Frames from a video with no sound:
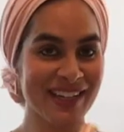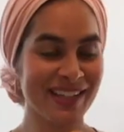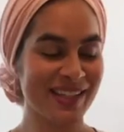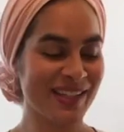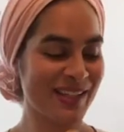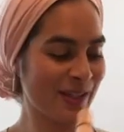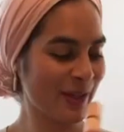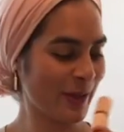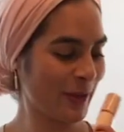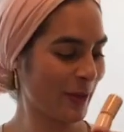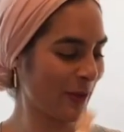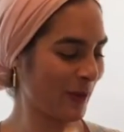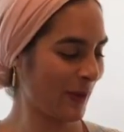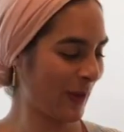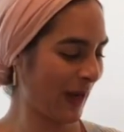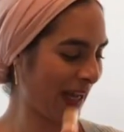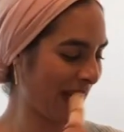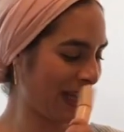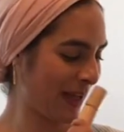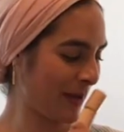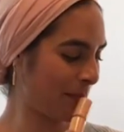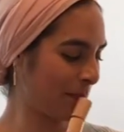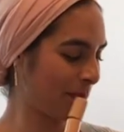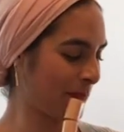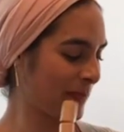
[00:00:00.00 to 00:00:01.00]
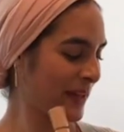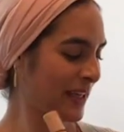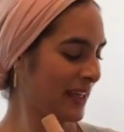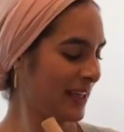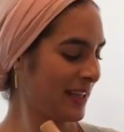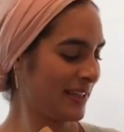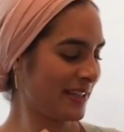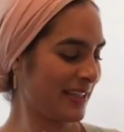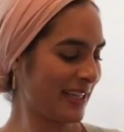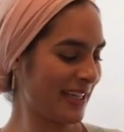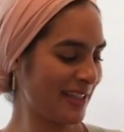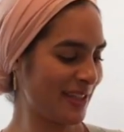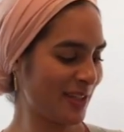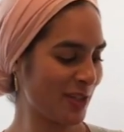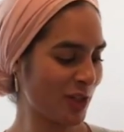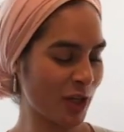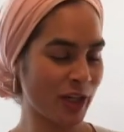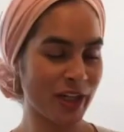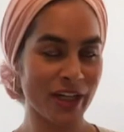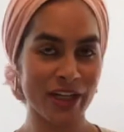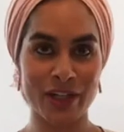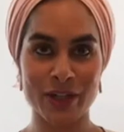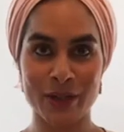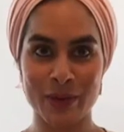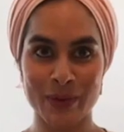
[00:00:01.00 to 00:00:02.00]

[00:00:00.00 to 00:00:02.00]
So Zaid started